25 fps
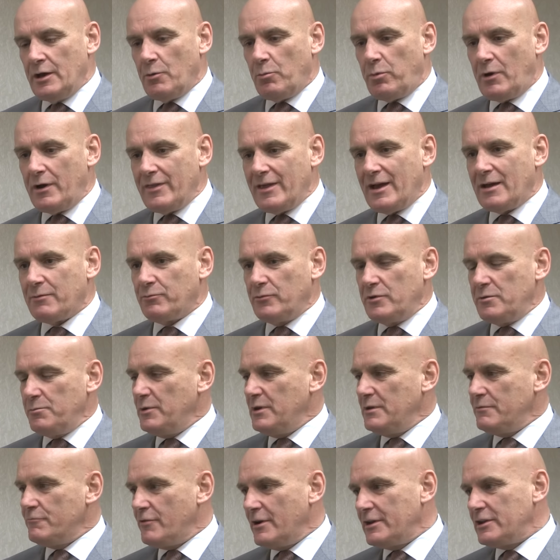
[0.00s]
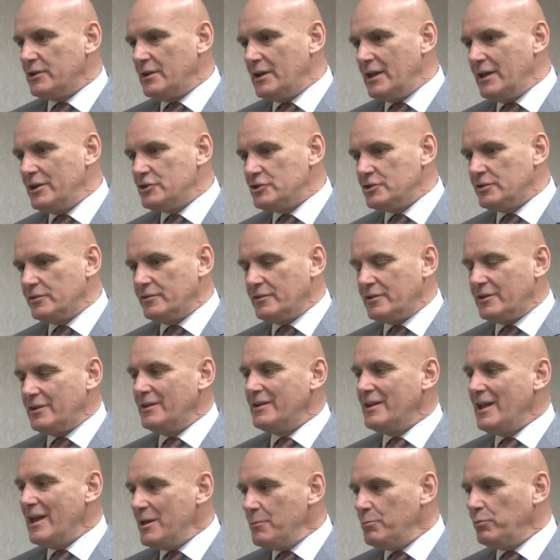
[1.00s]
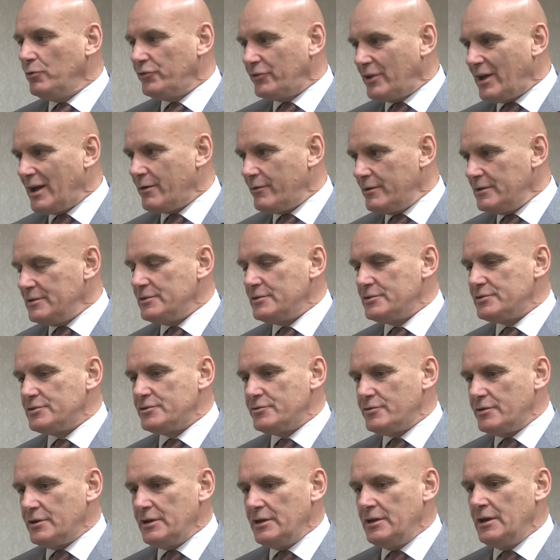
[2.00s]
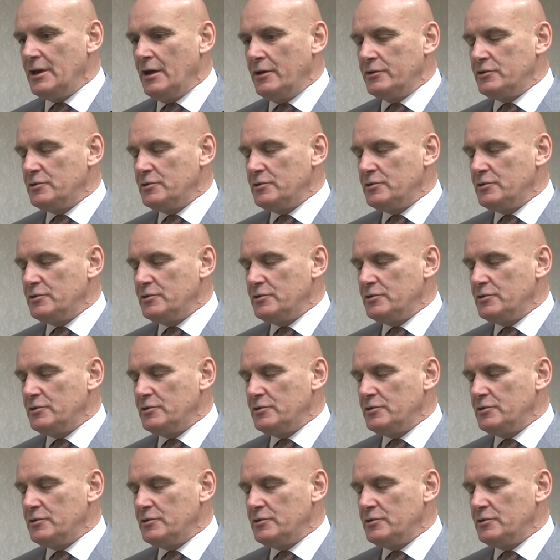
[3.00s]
By that we mean regulation that enables our industry